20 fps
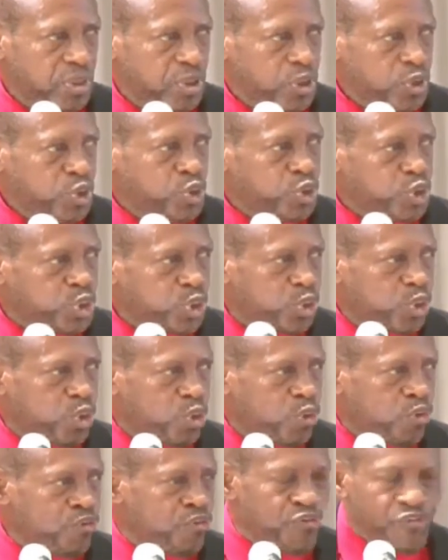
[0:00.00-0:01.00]
to
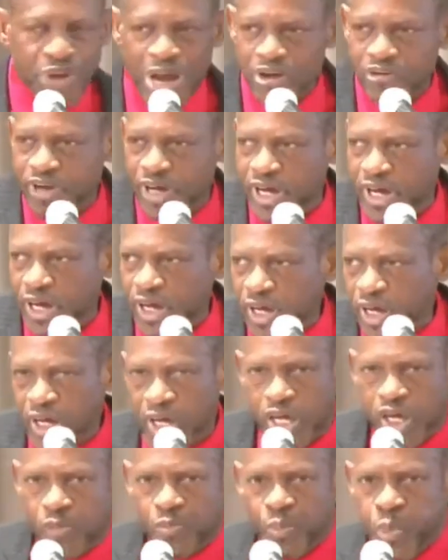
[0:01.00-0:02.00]
do
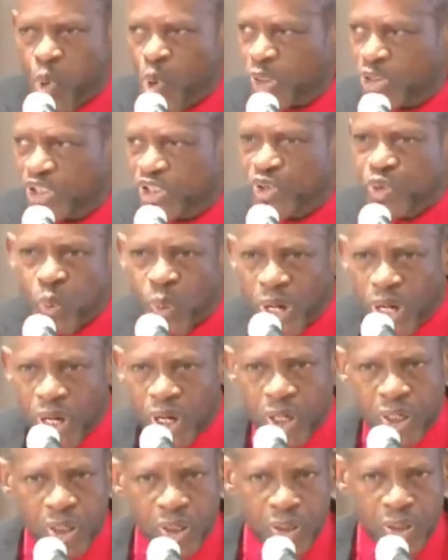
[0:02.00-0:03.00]
very important
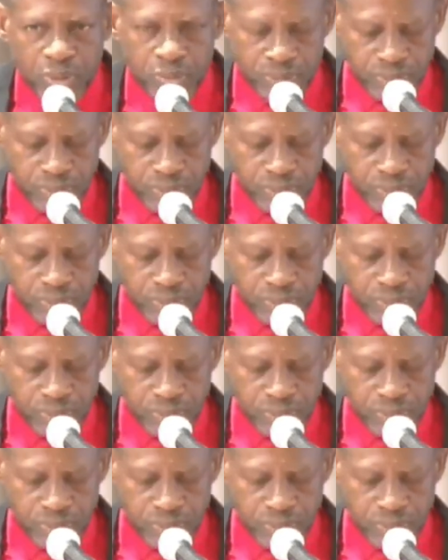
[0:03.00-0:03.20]
work.